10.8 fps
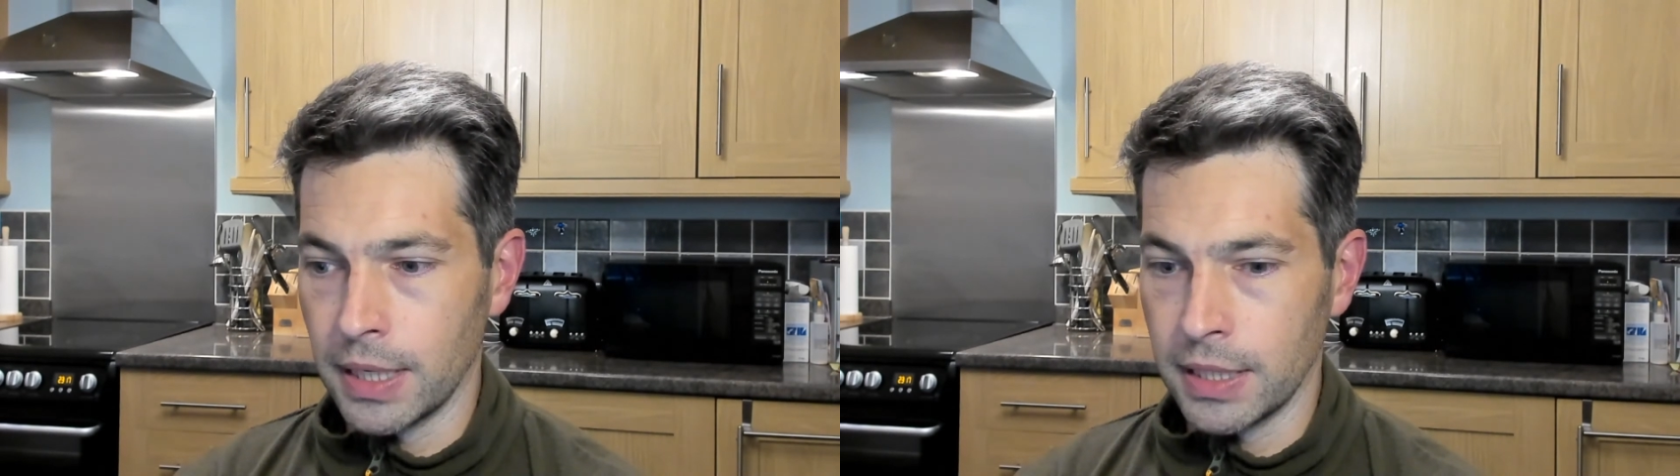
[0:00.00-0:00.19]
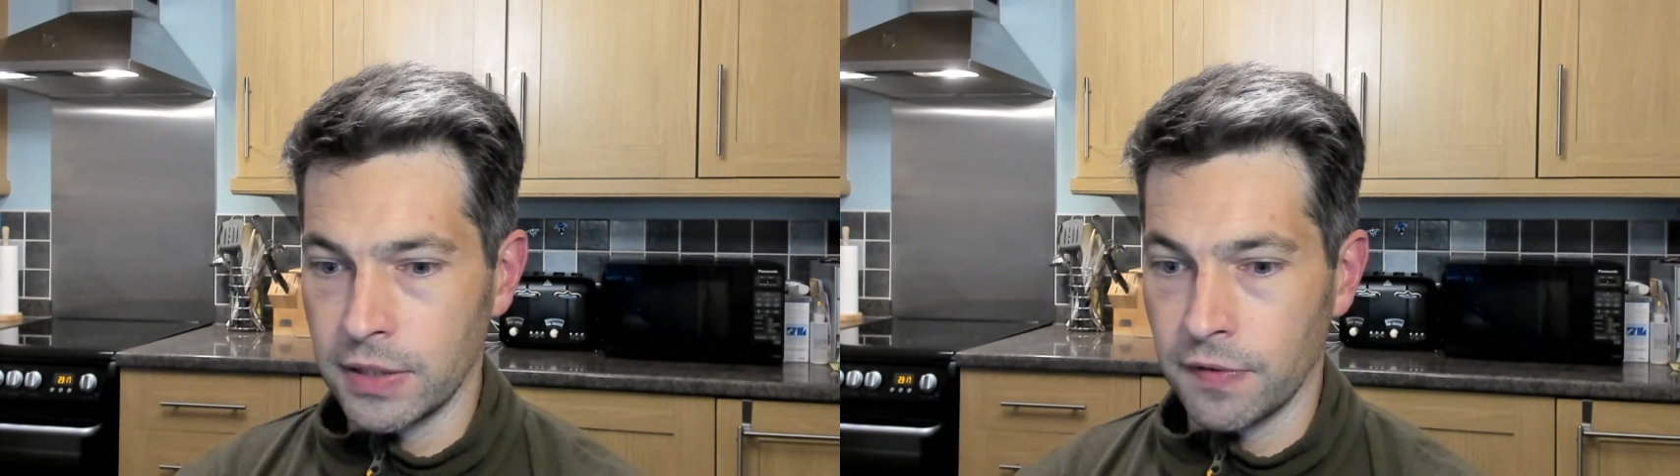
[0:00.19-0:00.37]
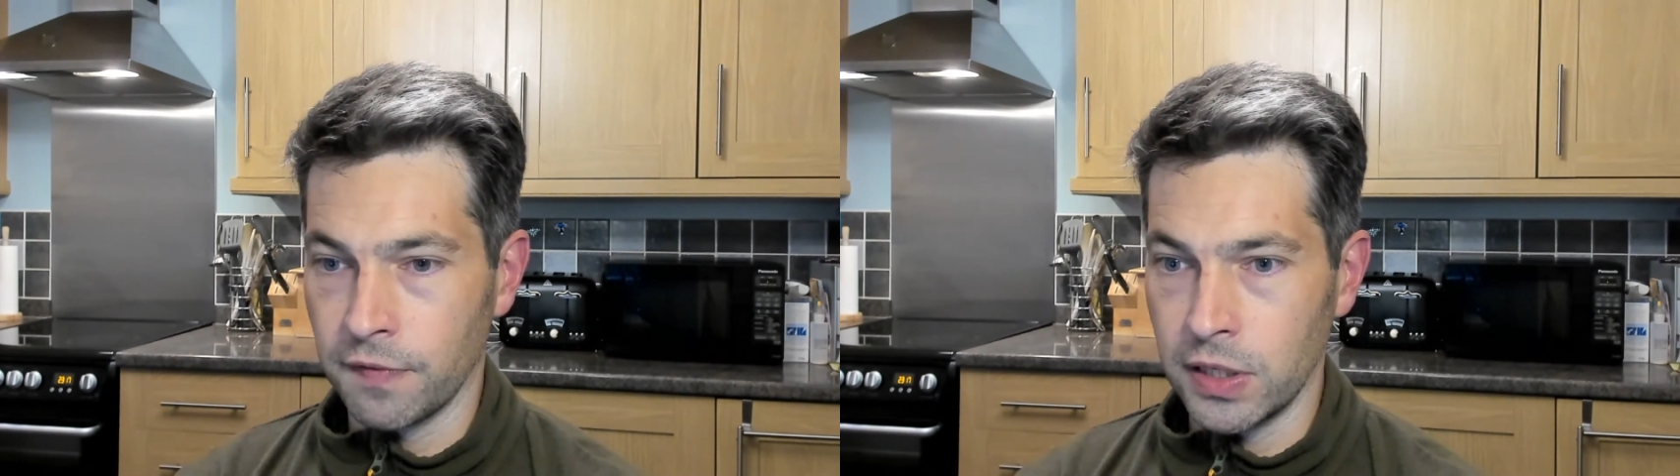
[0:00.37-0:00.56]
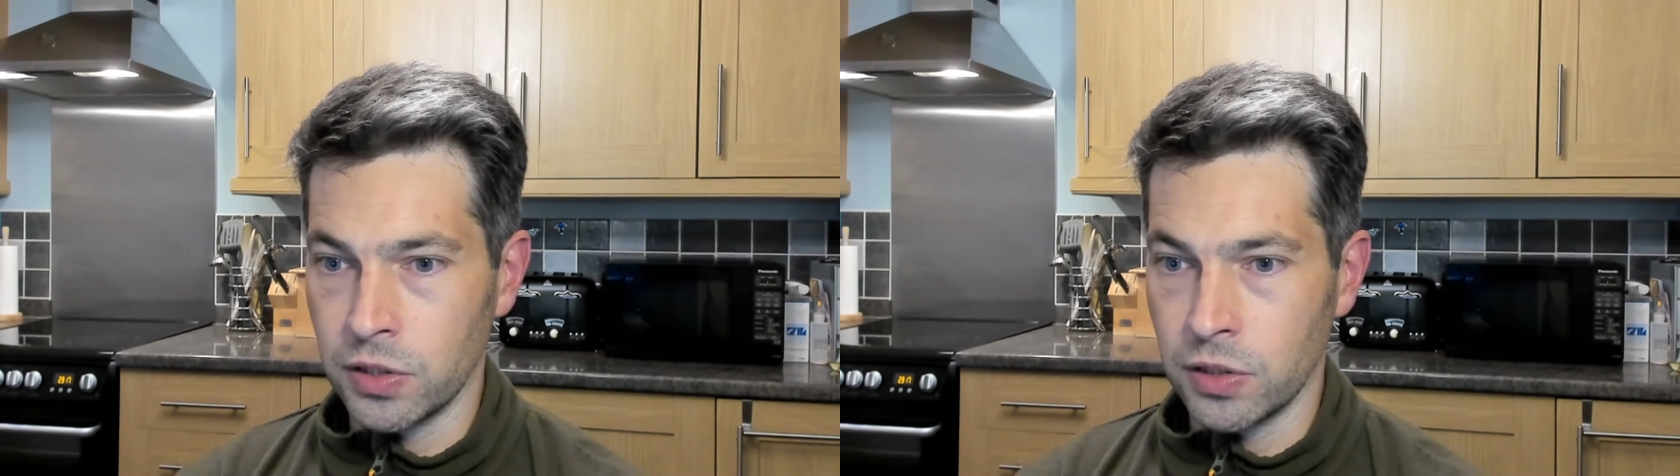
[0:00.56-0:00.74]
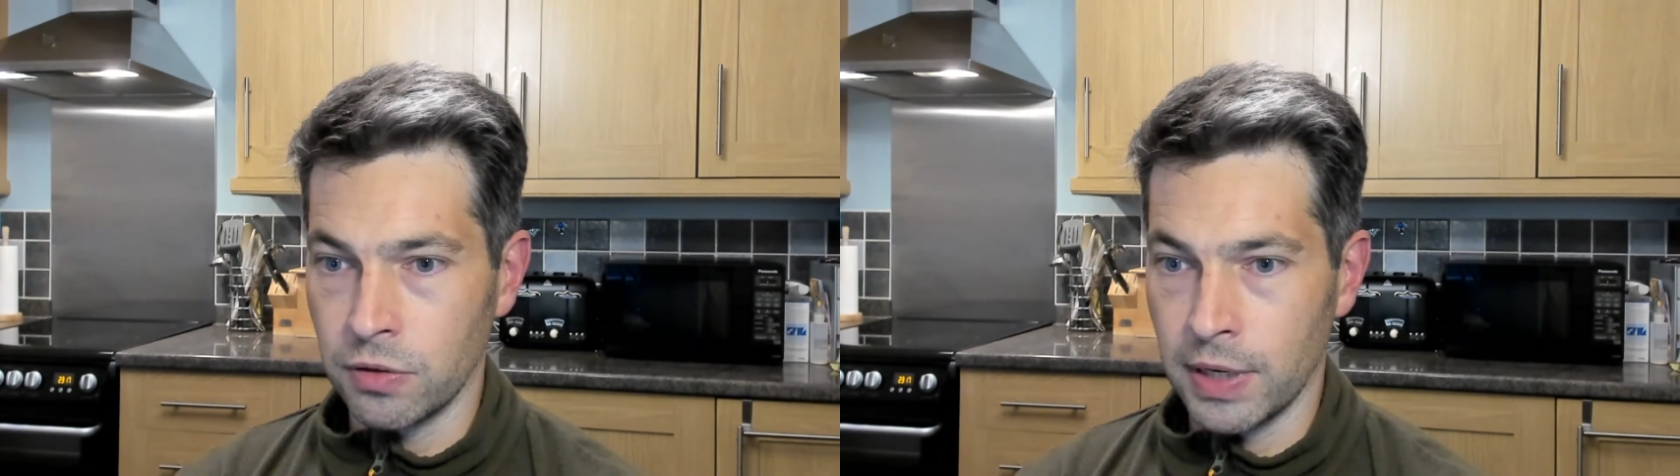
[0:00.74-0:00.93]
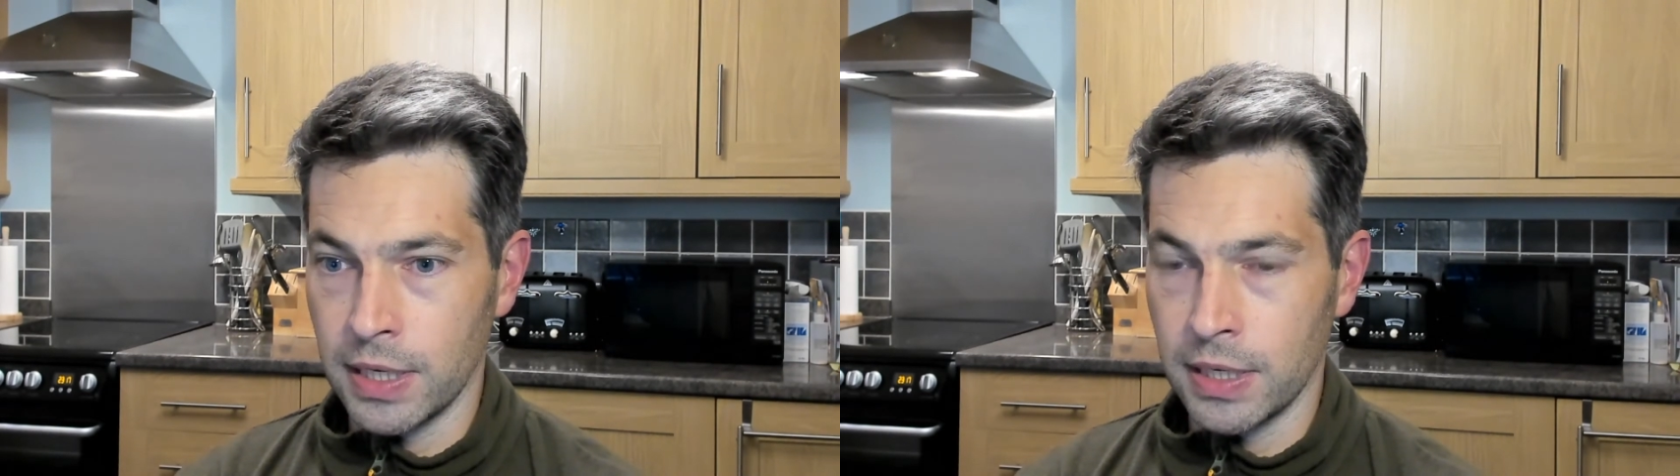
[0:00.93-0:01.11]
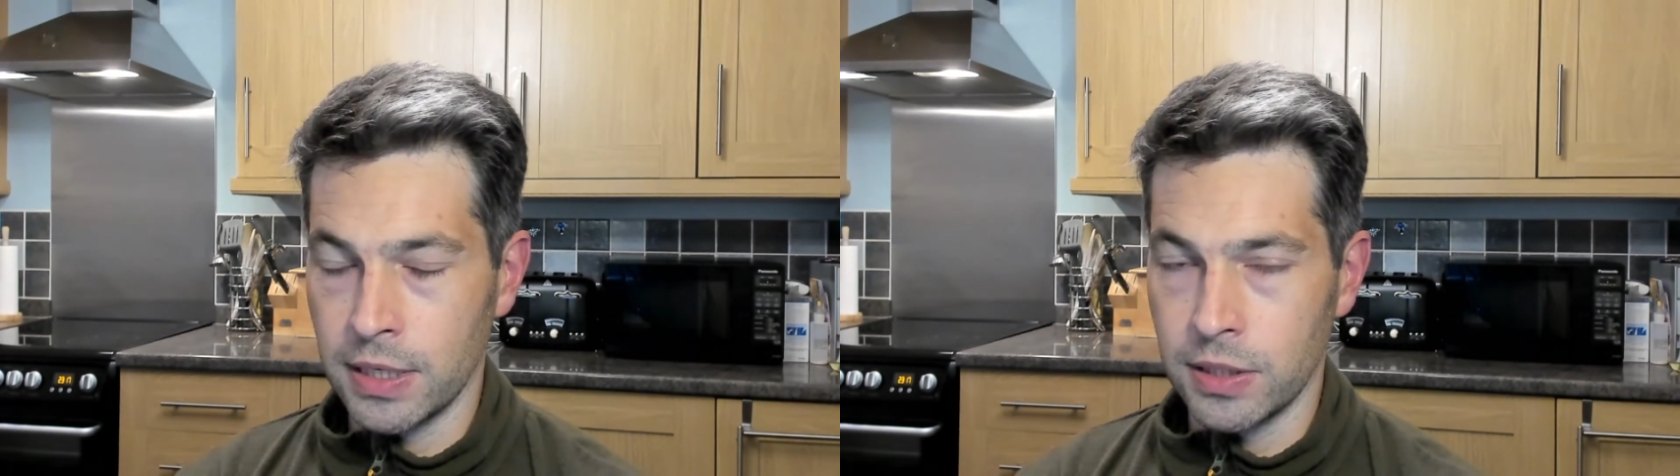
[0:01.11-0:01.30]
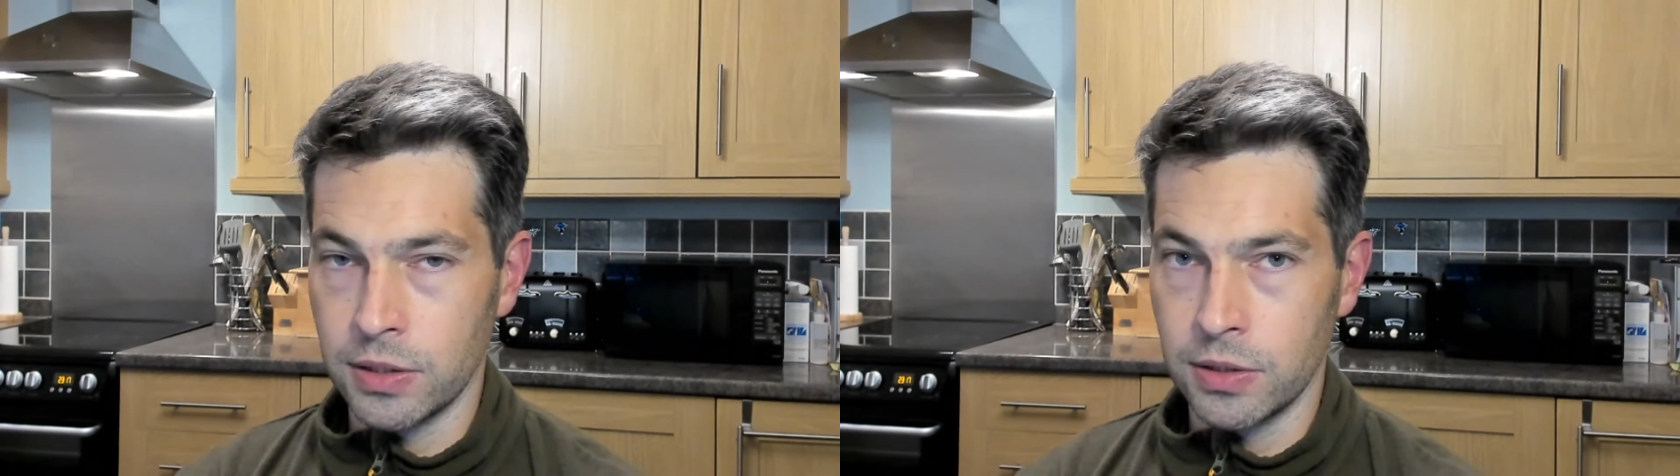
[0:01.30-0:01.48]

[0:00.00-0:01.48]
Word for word: is a feature in